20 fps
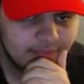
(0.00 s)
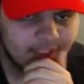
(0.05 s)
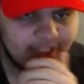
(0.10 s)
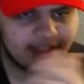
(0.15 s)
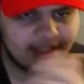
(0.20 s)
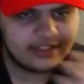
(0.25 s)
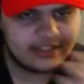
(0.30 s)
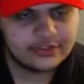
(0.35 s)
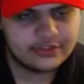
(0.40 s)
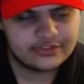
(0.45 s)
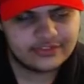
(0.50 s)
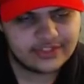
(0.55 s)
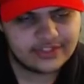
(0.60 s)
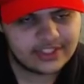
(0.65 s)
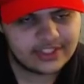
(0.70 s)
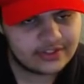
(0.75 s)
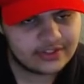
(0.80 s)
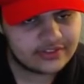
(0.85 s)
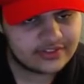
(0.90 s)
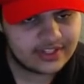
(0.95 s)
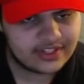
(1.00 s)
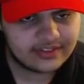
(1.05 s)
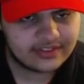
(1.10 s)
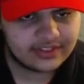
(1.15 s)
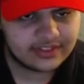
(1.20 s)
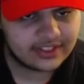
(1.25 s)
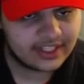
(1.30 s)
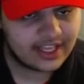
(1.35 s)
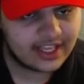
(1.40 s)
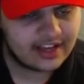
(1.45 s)
and those videos
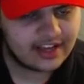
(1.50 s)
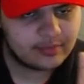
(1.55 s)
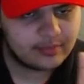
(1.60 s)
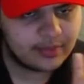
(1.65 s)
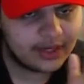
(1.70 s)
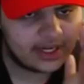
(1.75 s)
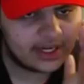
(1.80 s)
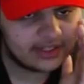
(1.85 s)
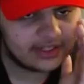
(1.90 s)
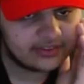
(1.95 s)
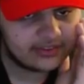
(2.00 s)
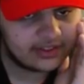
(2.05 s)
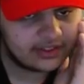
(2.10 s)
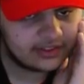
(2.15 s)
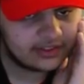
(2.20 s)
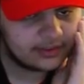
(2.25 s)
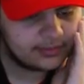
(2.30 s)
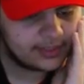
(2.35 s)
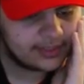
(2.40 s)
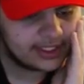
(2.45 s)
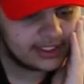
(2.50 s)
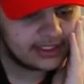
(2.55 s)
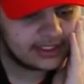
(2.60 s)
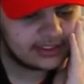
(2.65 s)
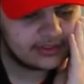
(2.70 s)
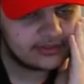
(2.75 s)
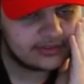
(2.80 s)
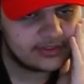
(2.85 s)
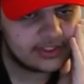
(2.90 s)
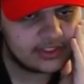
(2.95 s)
definitely have bots on them
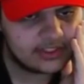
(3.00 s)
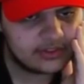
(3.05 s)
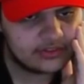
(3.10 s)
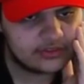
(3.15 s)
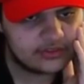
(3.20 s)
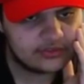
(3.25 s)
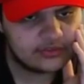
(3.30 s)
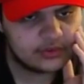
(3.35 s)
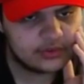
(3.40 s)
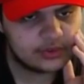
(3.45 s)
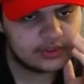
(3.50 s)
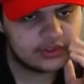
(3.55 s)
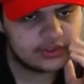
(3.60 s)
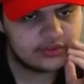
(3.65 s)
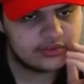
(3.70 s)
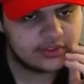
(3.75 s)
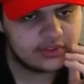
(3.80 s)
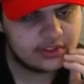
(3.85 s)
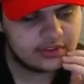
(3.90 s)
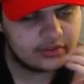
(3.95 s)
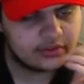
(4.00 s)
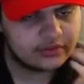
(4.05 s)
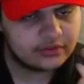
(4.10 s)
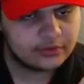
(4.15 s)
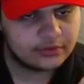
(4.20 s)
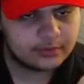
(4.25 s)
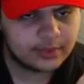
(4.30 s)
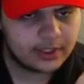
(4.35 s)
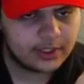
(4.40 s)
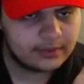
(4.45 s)
liking the videos and viewing the videos.
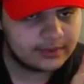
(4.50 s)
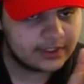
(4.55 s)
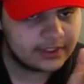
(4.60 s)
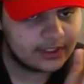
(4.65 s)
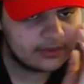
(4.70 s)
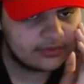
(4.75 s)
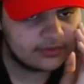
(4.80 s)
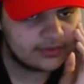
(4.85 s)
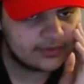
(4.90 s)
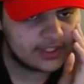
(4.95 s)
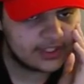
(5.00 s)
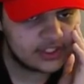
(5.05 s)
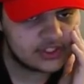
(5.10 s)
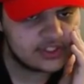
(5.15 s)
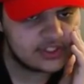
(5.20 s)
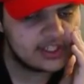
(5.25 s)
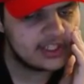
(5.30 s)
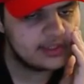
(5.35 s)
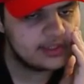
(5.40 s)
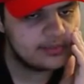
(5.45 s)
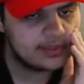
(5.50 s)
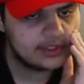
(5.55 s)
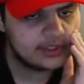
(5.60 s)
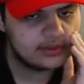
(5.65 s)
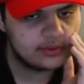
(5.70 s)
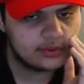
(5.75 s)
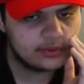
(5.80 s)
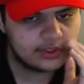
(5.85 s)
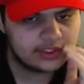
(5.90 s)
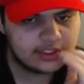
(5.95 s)
Those probably come from that shady
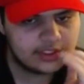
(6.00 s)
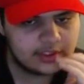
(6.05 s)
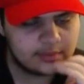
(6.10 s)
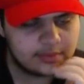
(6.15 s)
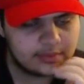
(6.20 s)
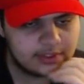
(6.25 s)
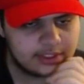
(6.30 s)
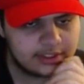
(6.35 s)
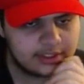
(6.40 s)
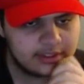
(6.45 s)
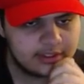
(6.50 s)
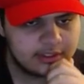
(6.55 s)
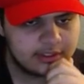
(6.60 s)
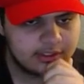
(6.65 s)
Bitcoin company.